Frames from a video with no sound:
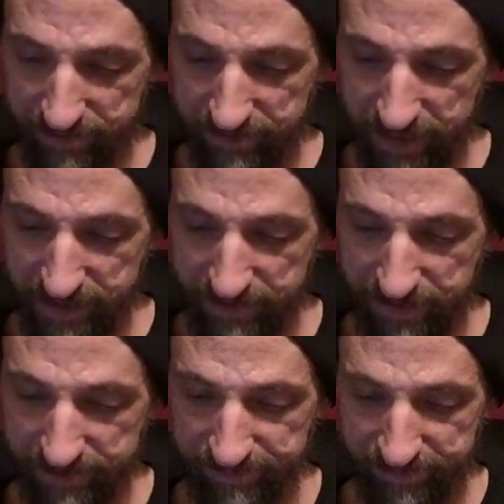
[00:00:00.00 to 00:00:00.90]
Lots of
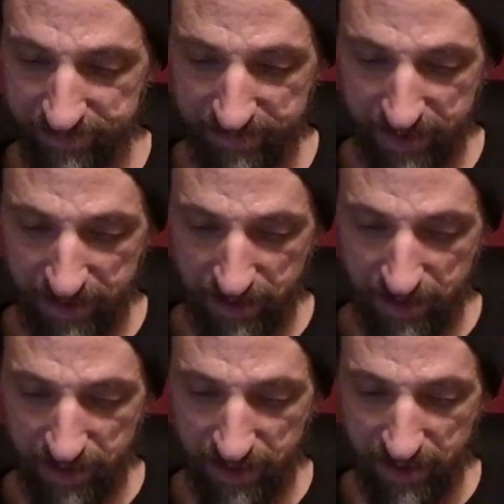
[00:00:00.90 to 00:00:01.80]
fun.
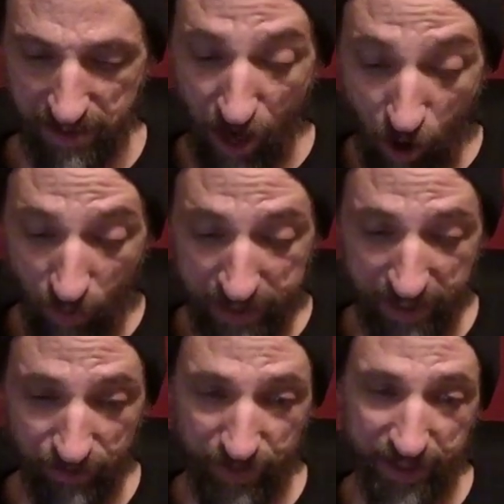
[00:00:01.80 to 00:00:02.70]
Oh, we did
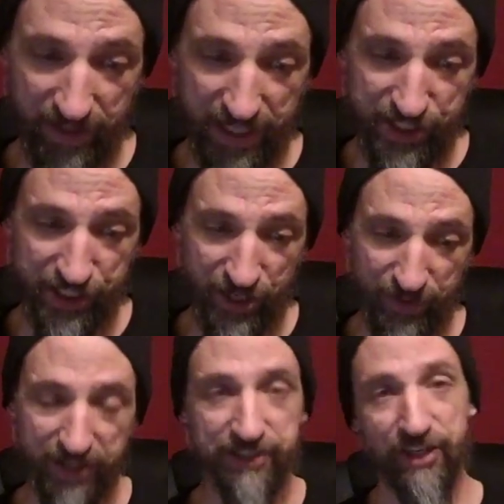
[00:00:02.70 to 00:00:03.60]
a lit show. We
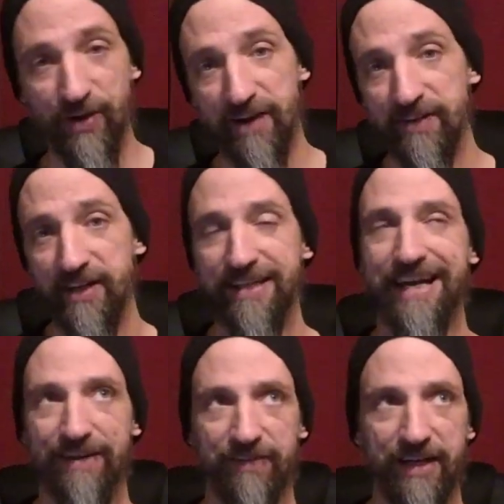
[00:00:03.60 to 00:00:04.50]
did so
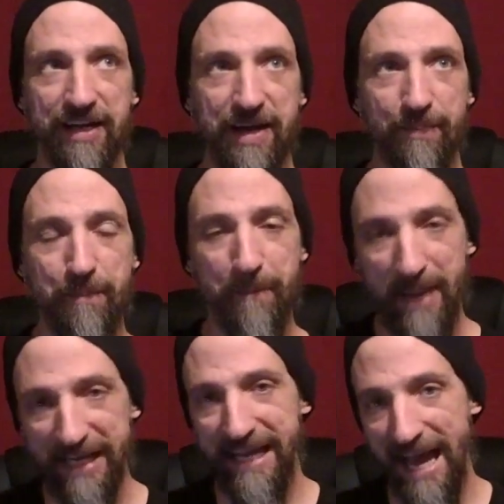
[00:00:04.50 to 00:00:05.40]

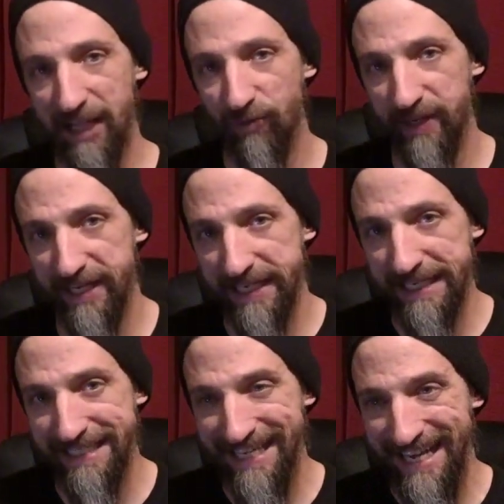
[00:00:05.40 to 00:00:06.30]
many
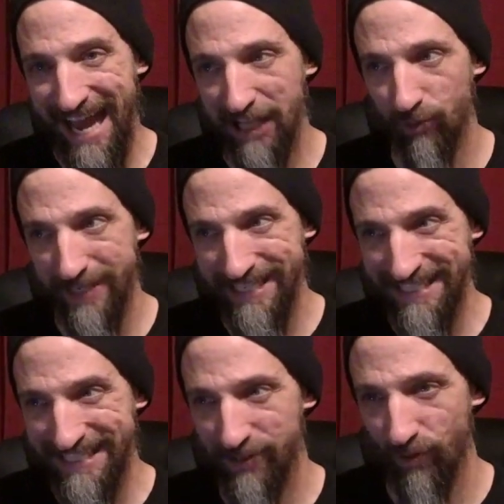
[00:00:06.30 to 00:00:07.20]

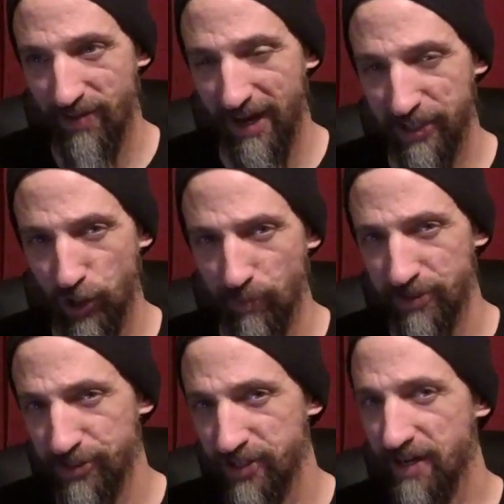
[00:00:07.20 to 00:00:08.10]
Halloweens or the
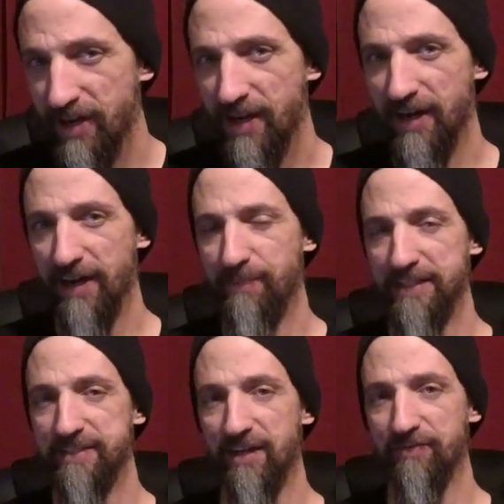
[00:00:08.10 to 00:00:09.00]
Octobers.
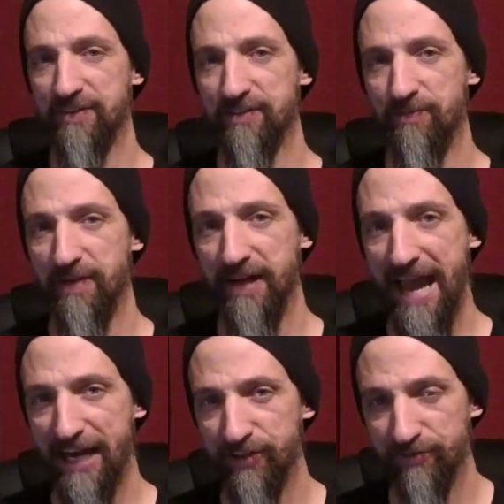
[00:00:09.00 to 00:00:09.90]
Myself and some of my
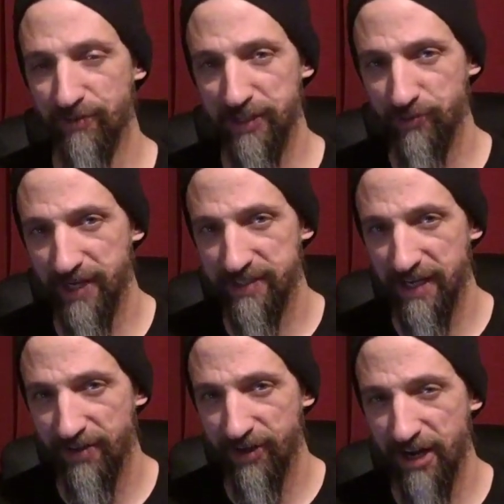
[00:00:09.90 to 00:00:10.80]
actor friends would get
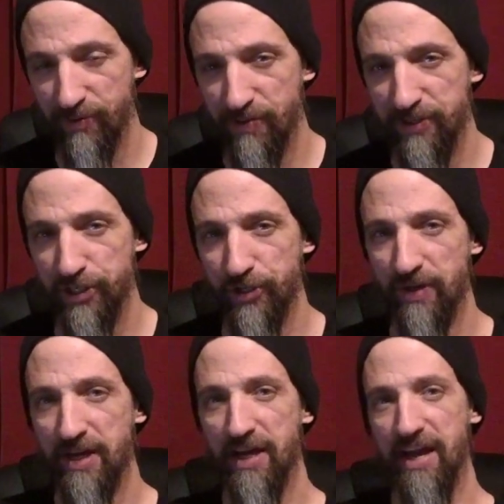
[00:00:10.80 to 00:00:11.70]
together and we would do
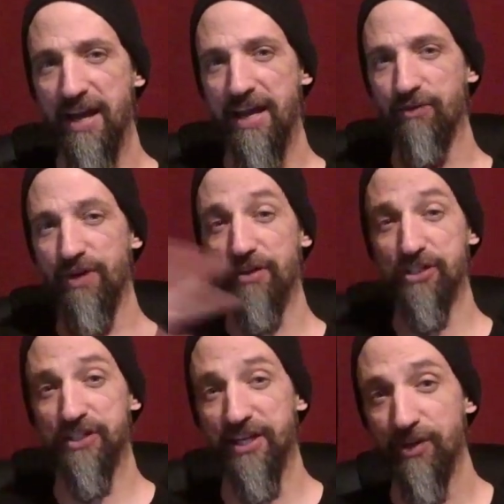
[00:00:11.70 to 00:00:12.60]
a
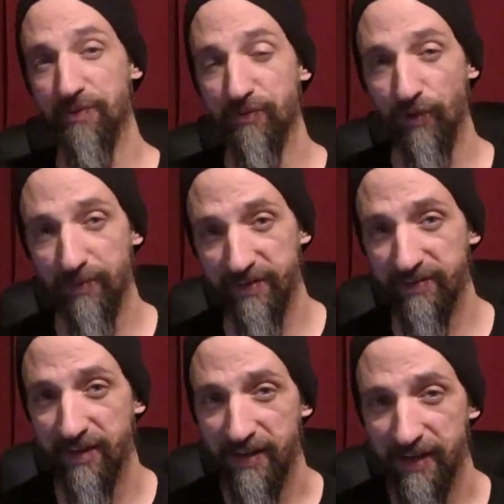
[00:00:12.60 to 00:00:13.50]
Reader's Theater
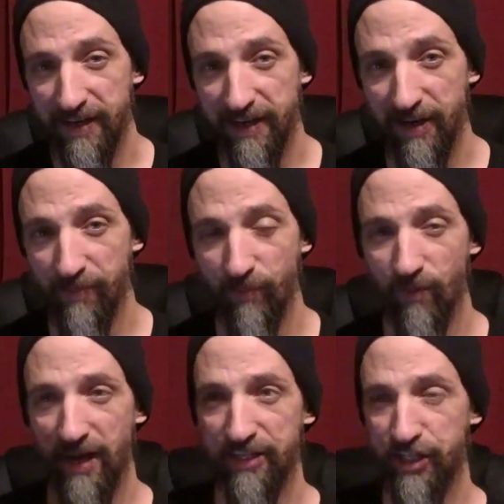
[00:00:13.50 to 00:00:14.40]
performance
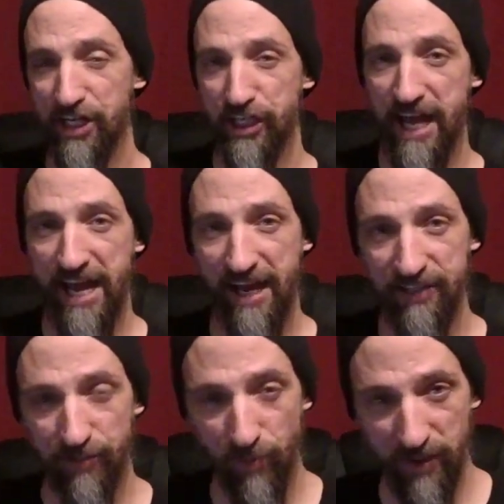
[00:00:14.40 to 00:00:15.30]
at Changing
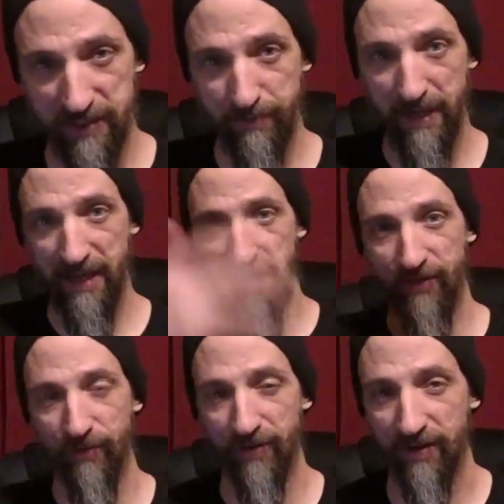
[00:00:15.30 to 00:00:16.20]
Hands or Poison Pen
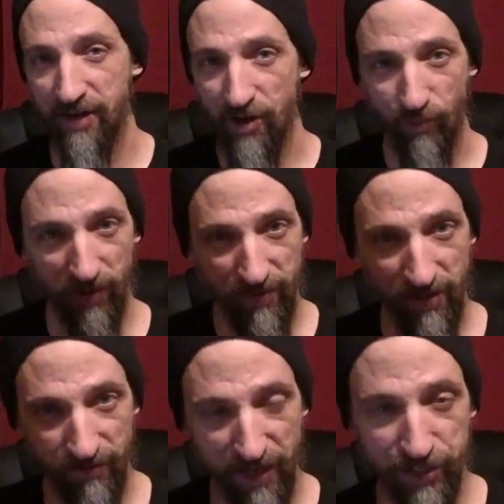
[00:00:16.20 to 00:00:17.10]
or one of the
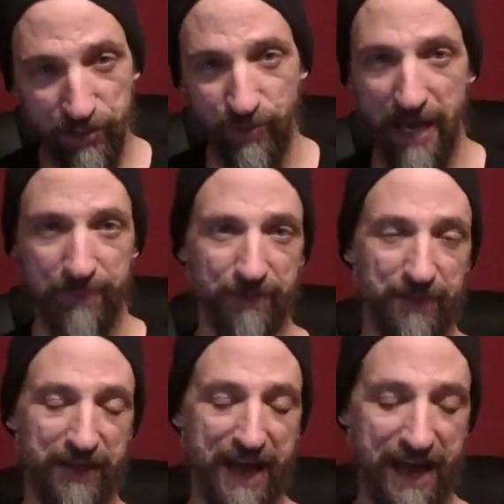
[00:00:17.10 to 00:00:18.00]
other venues we happened to
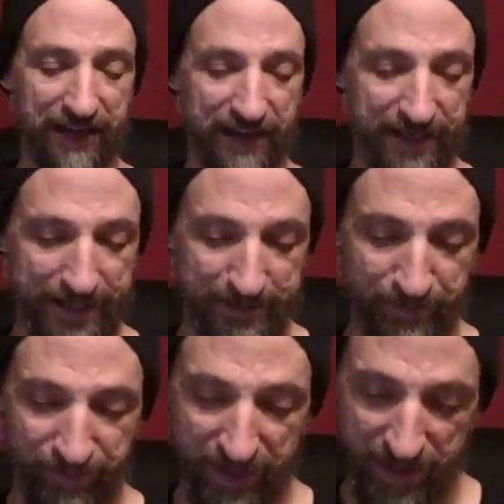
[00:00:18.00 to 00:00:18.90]
be at. I
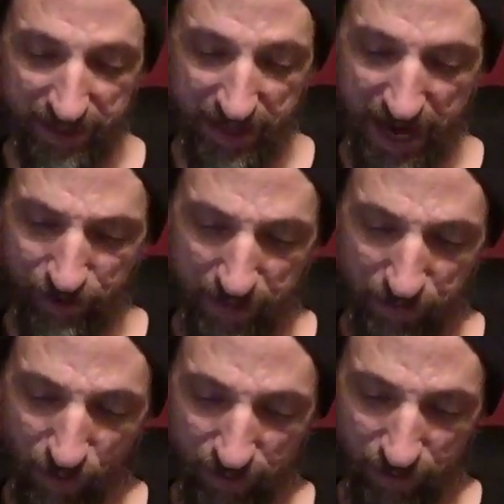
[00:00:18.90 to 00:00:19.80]
don't
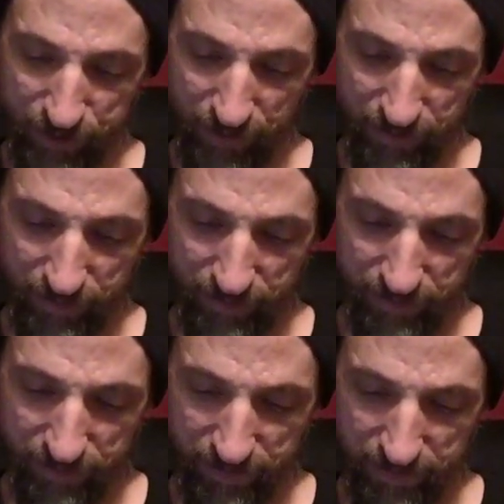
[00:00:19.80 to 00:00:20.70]
remember which one.
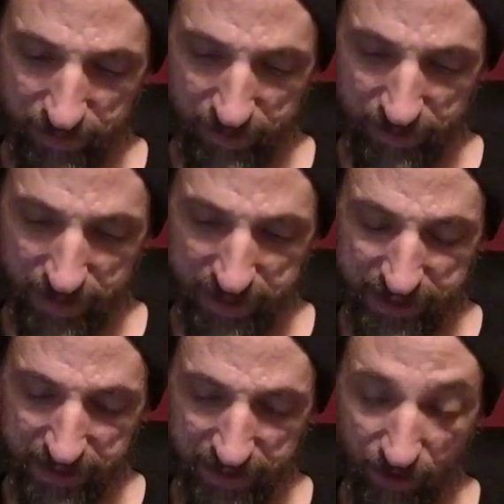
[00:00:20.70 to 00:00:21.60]

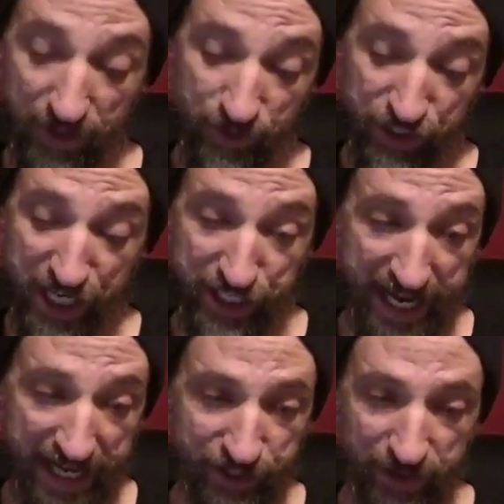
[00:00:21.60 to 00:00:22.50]
This was Changing
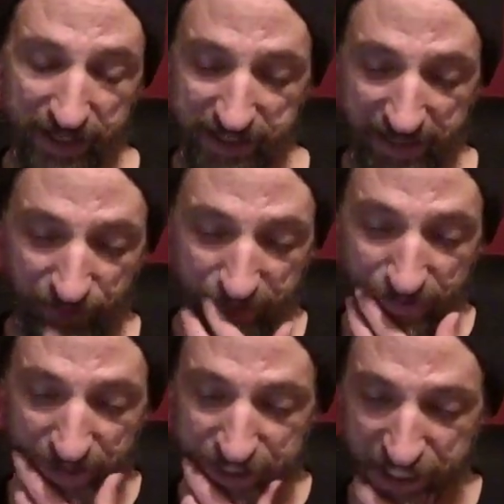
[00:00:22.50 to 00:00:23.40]
Hands, 2011. We did
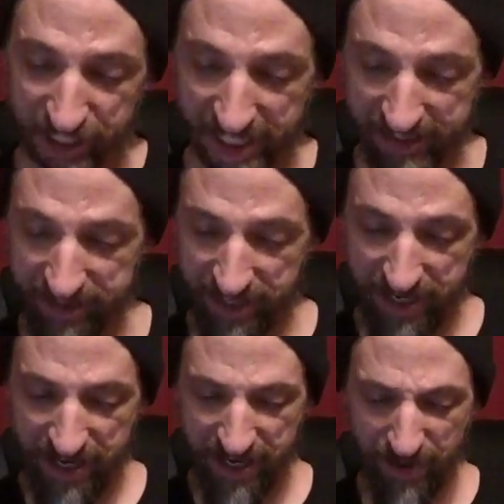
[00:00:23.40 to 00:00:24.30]
one at Changing Hands.
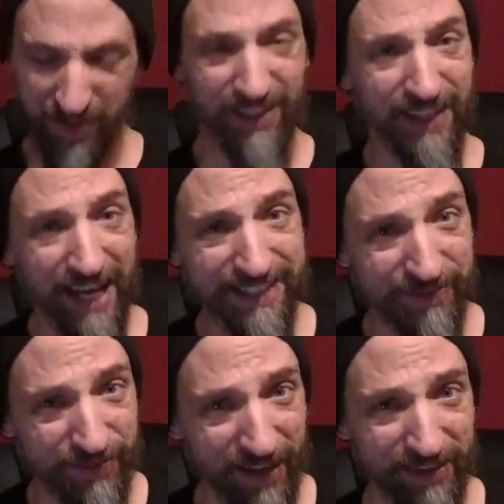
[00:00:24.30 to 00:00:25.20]
Lots of
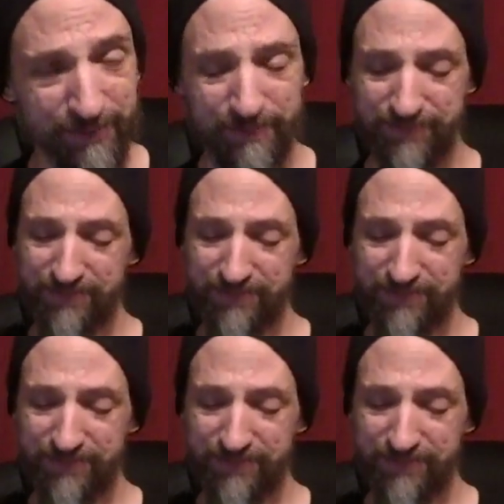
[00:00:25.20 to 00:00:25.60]
fun.